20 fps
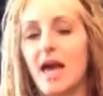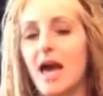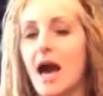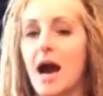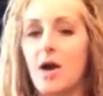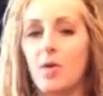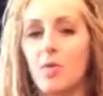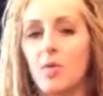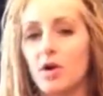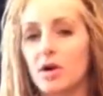
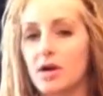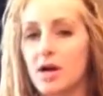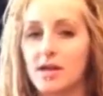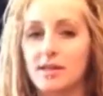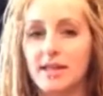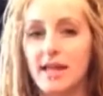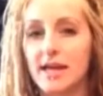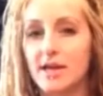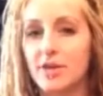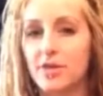I'll work on
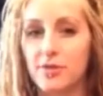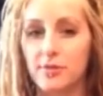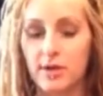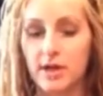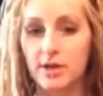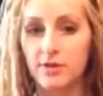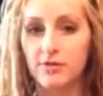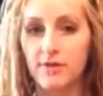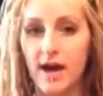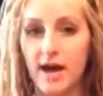like 3
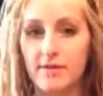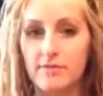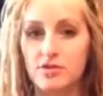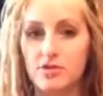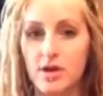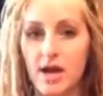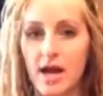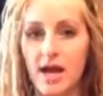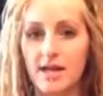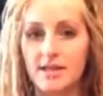to 5
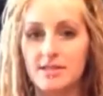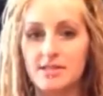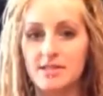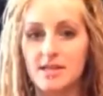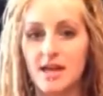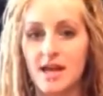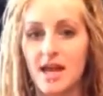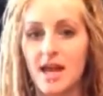dreads,